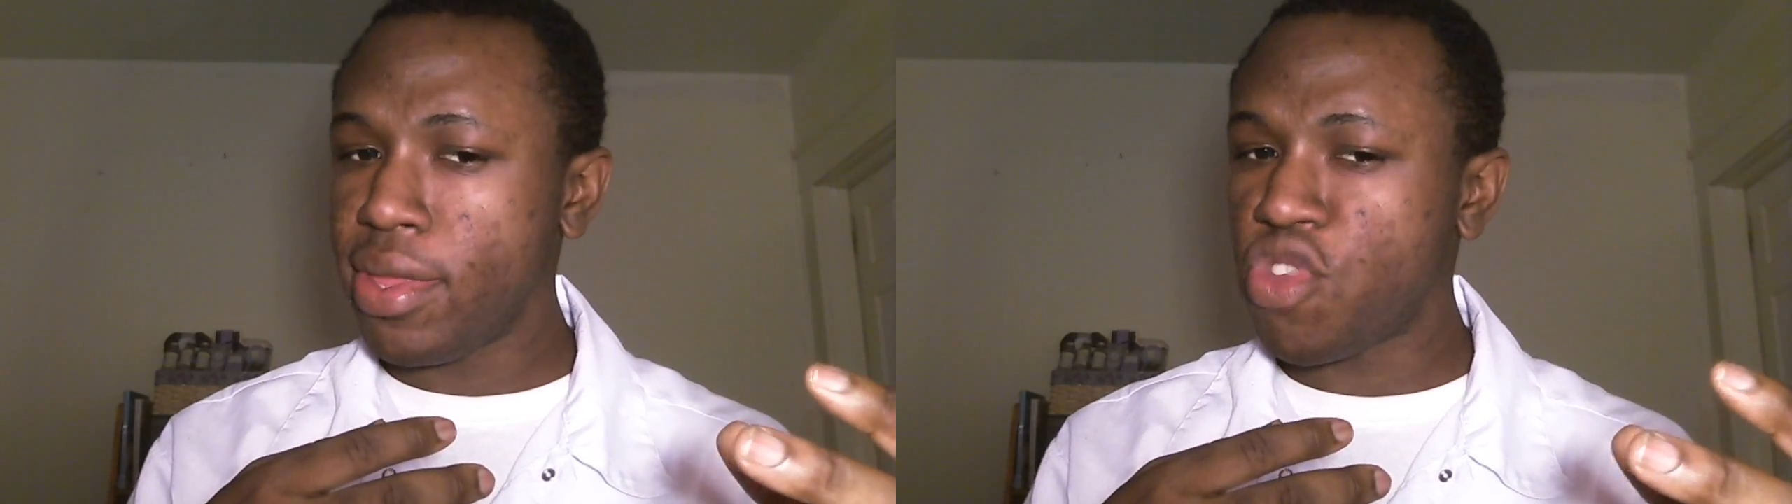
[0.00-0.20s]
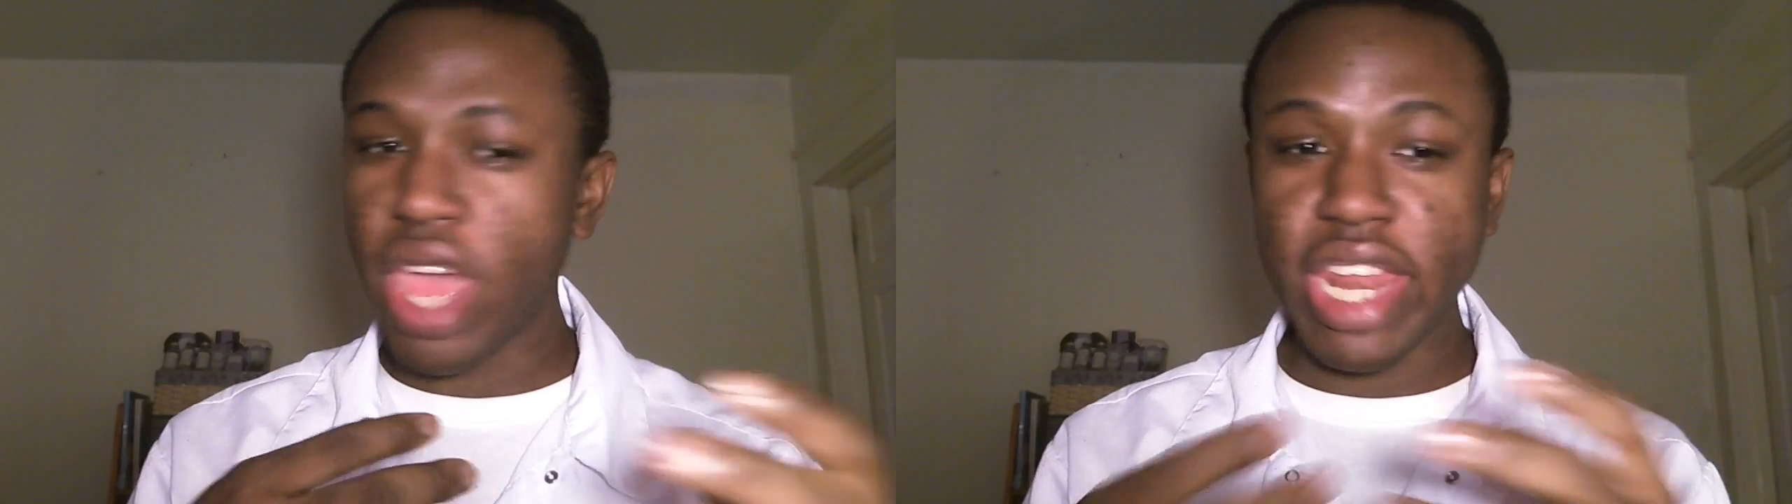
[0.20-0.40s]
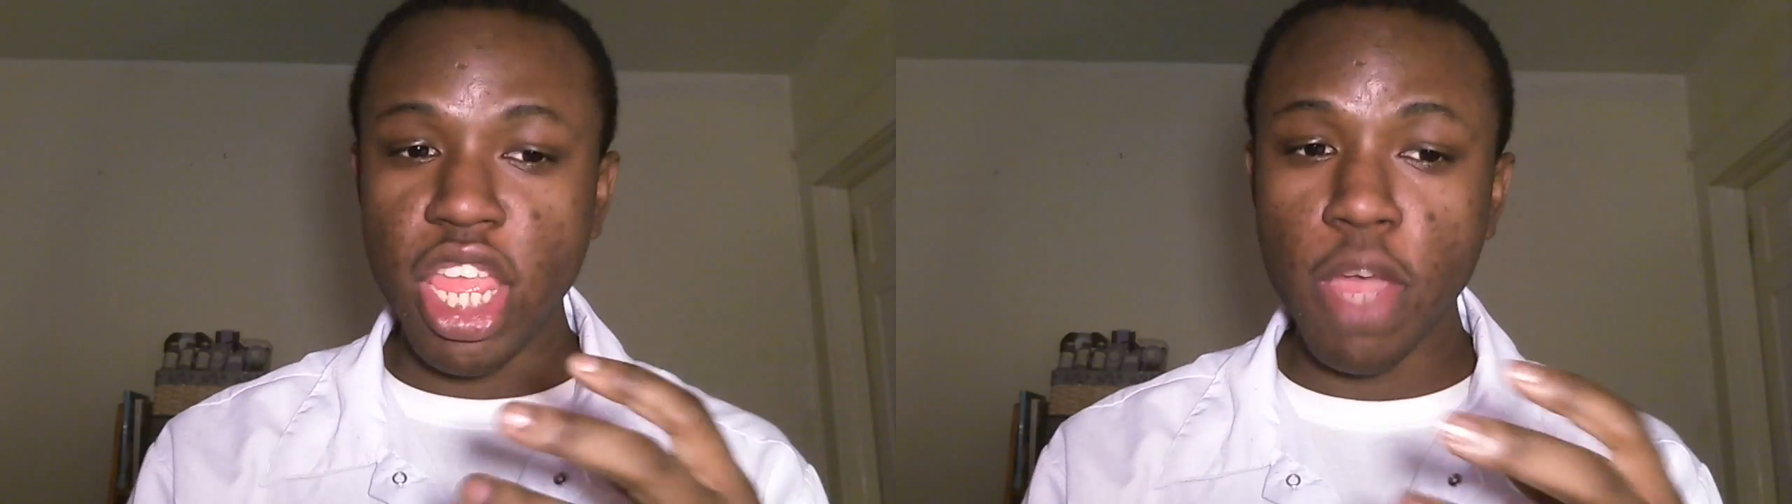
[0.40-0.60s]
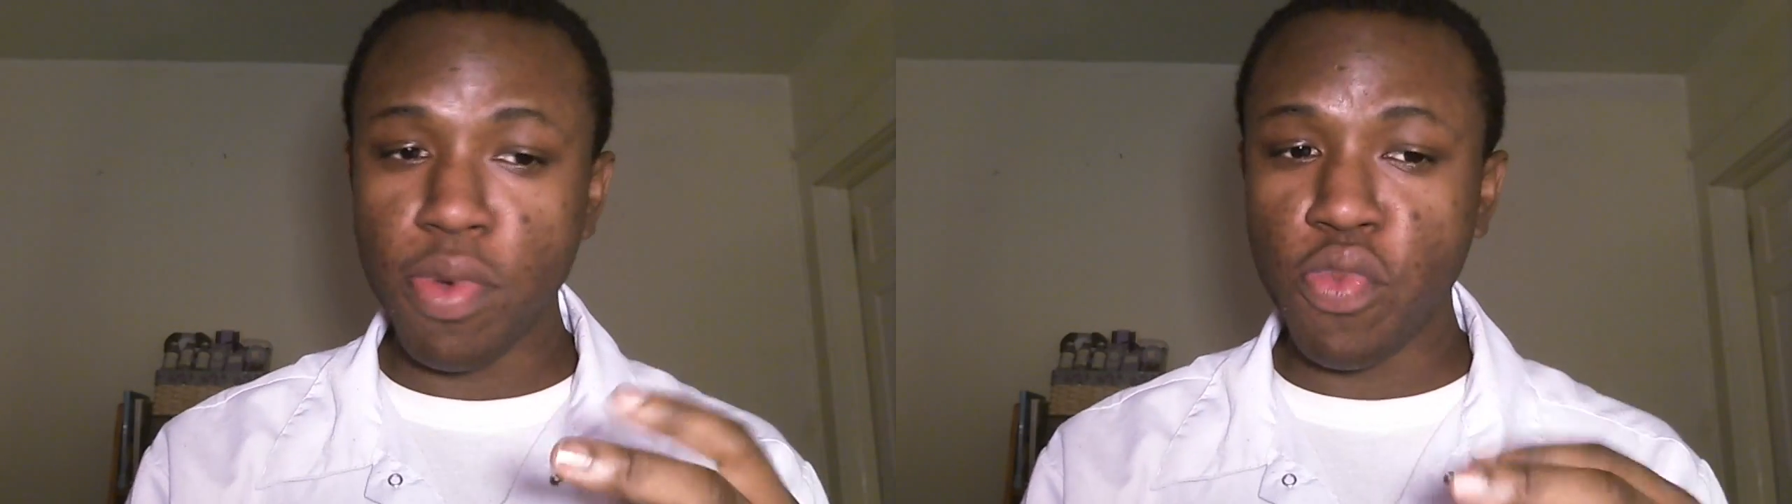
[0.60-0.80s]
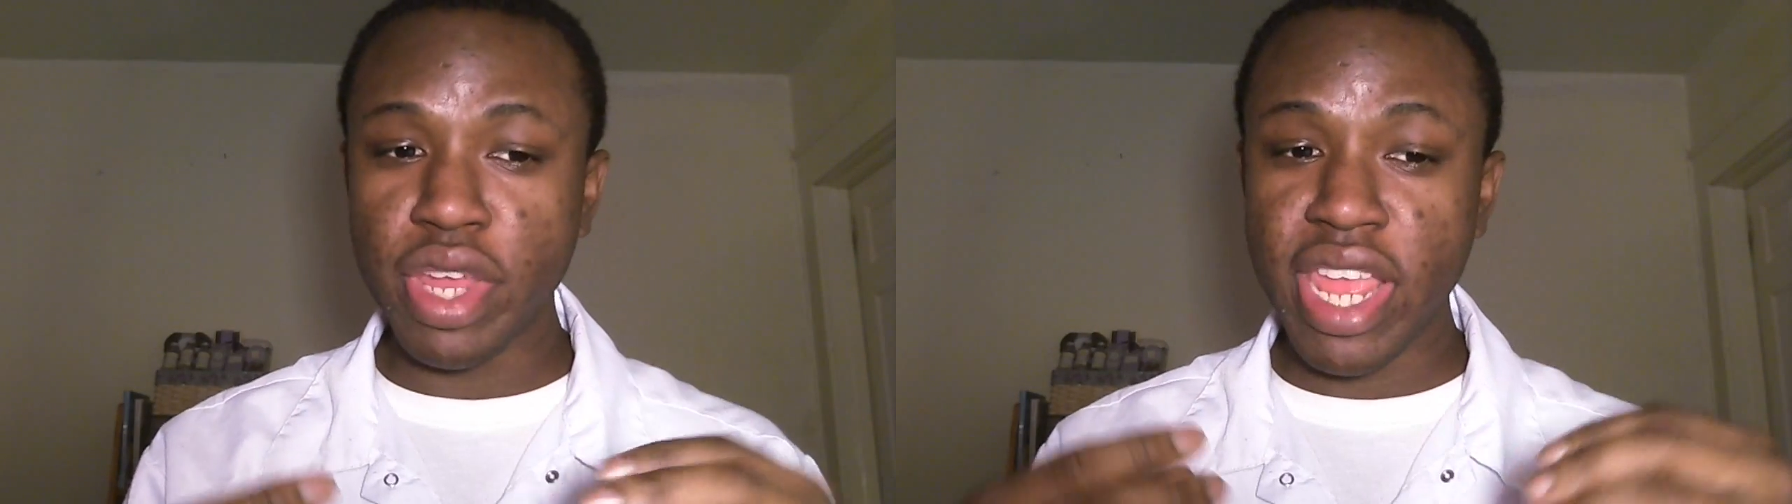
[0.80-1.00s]
tried to help
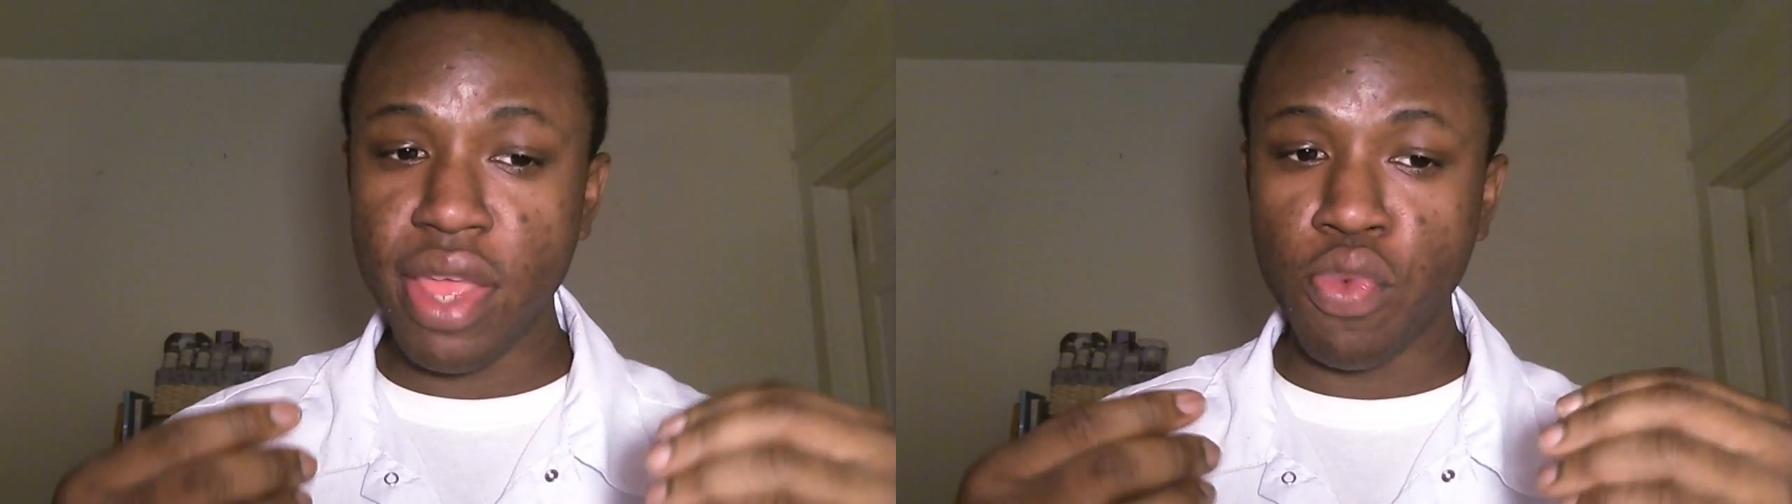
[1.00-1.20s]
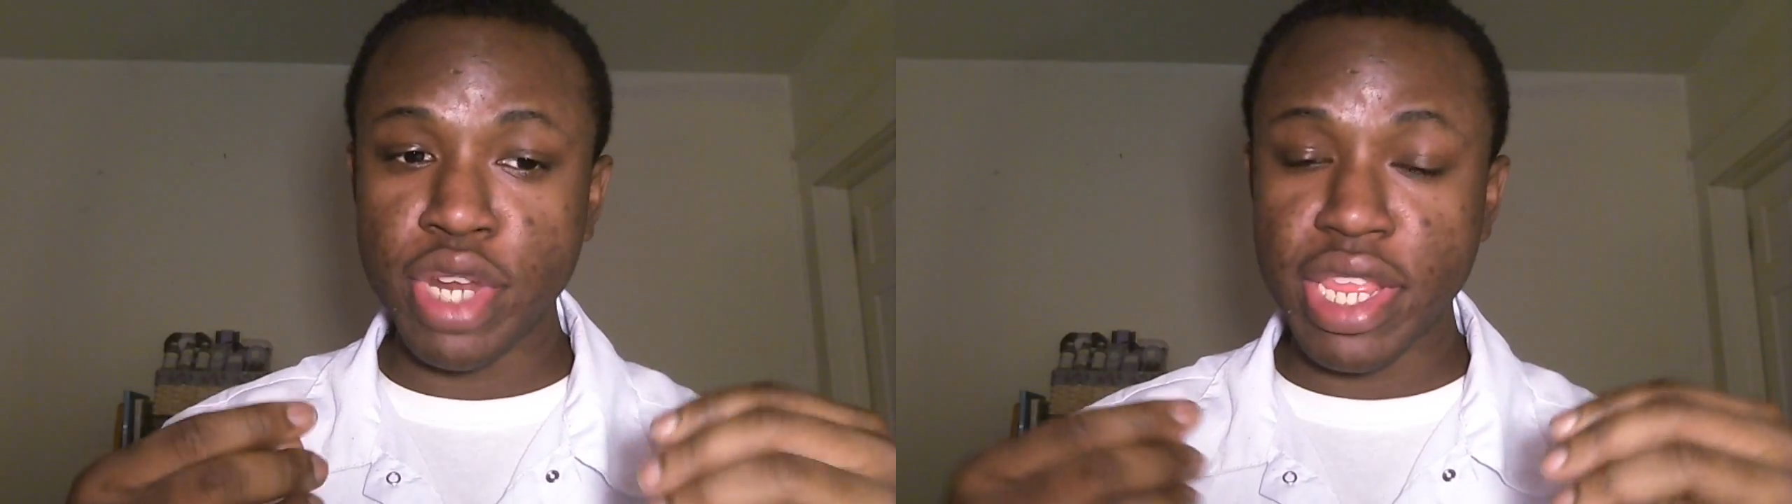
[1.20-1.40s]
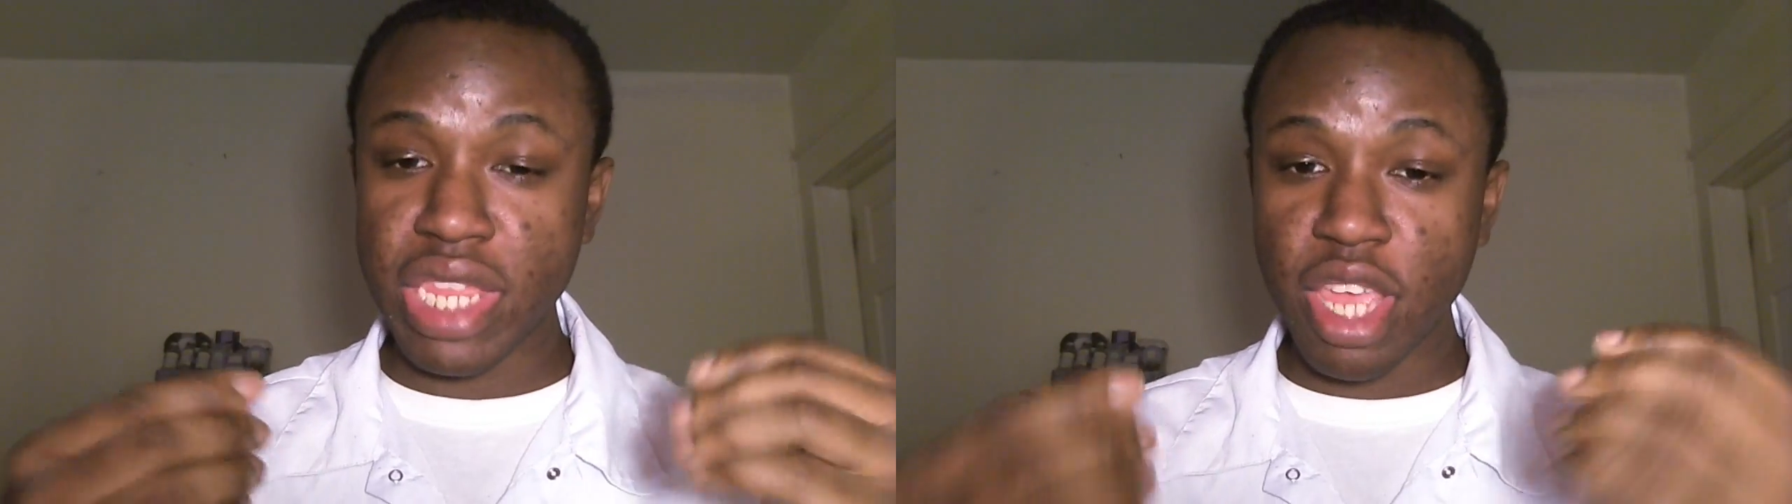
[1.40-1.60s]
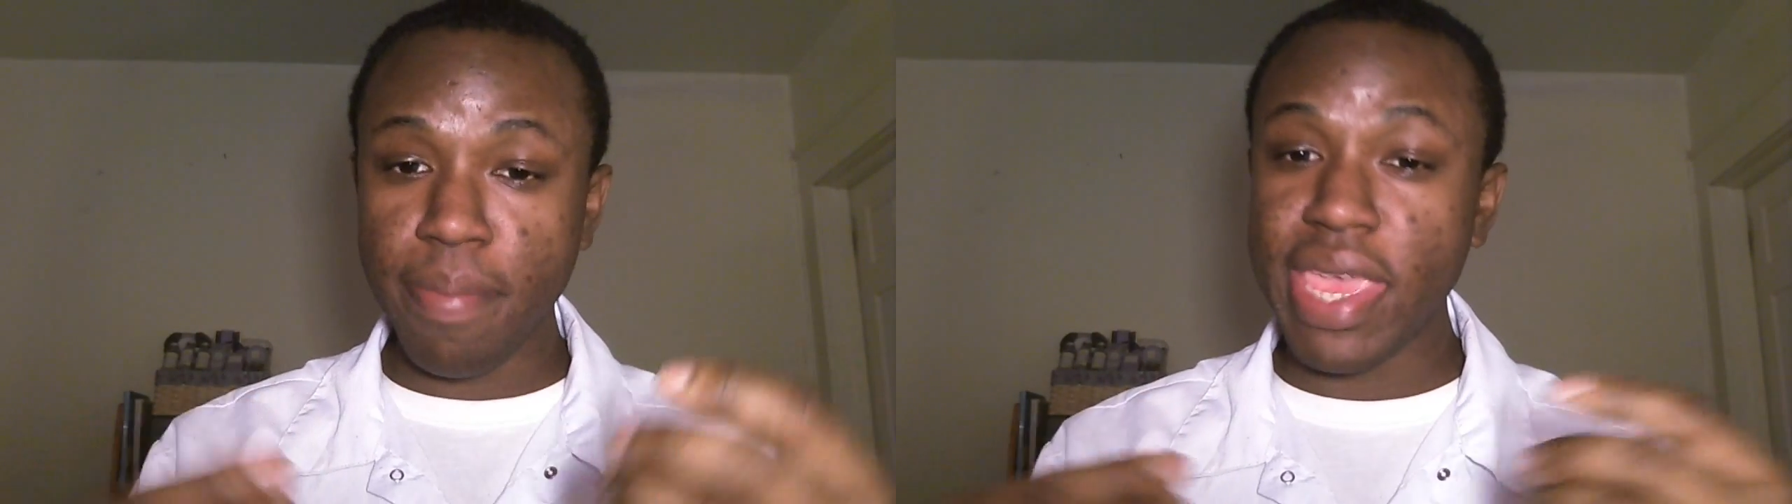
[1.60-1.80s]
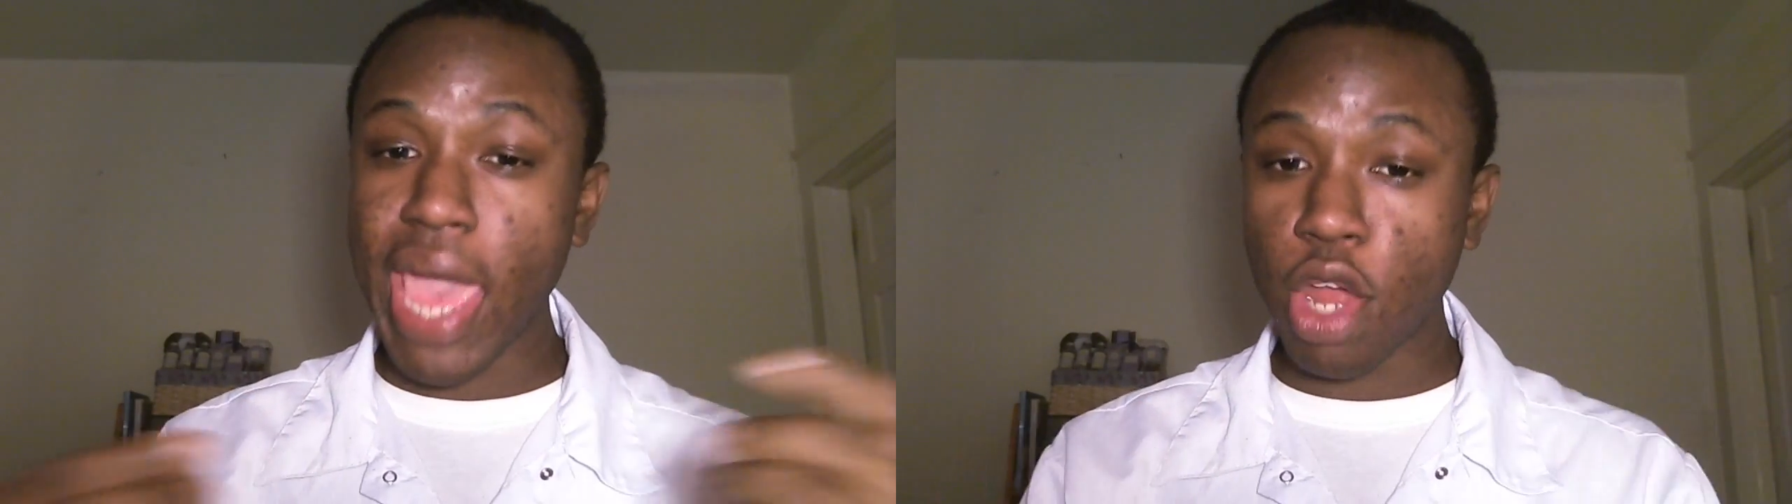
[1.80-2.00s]
him when the
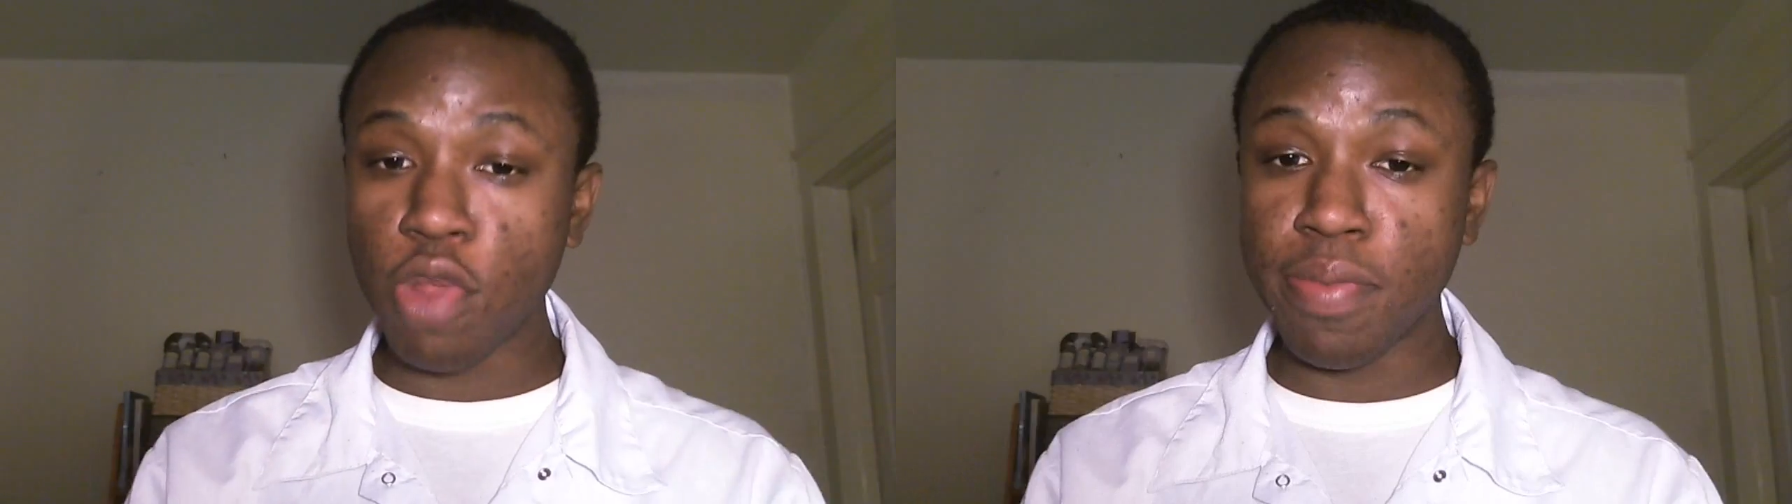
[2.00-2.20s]
zombie got him.